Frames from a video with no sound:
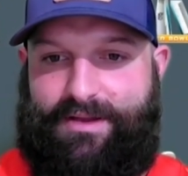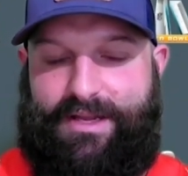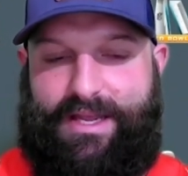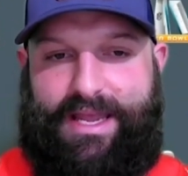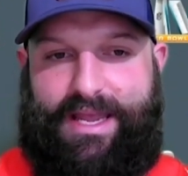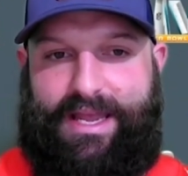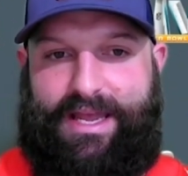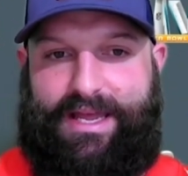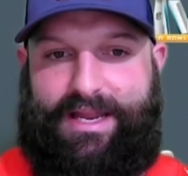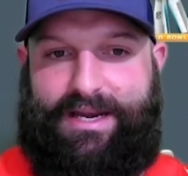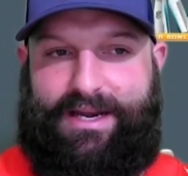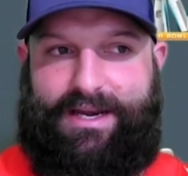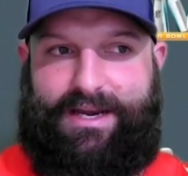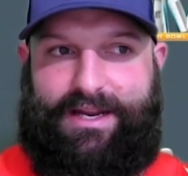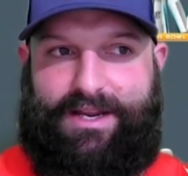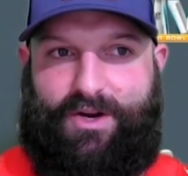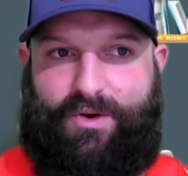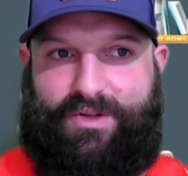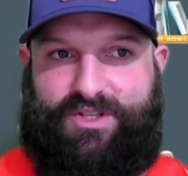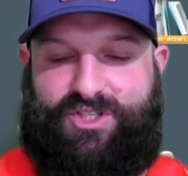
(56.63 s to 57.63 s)
And,
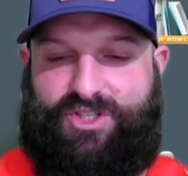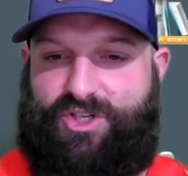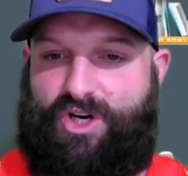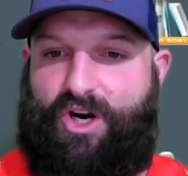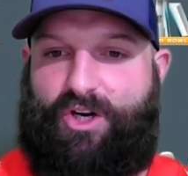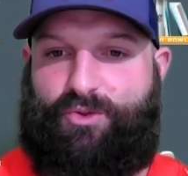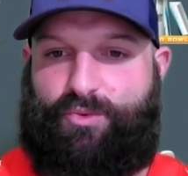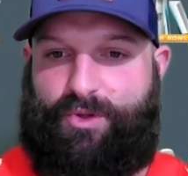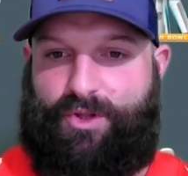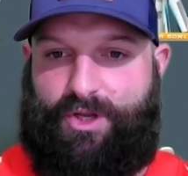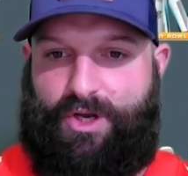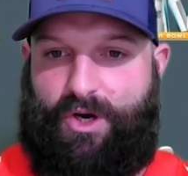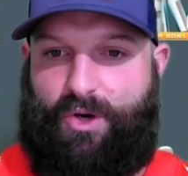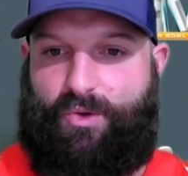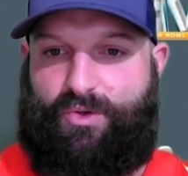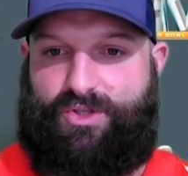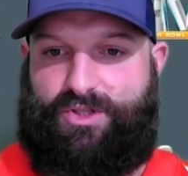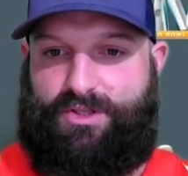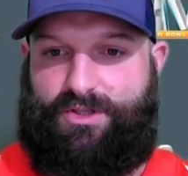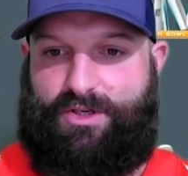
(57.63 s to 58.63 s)
you know, it starts with
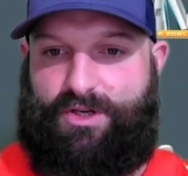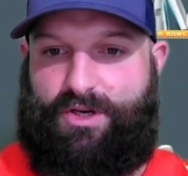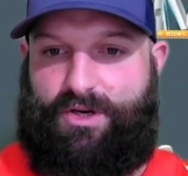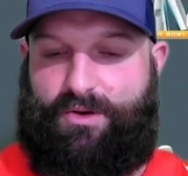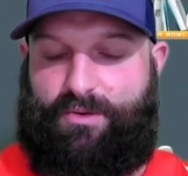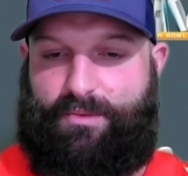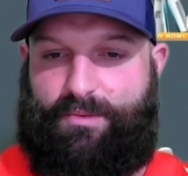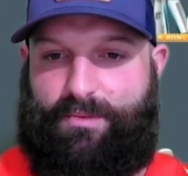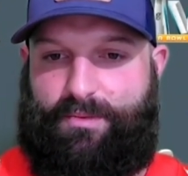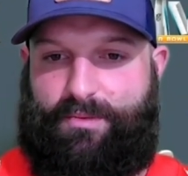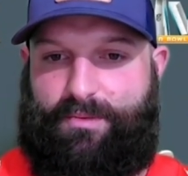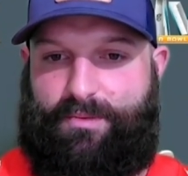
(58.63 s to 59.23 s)
coach, you know,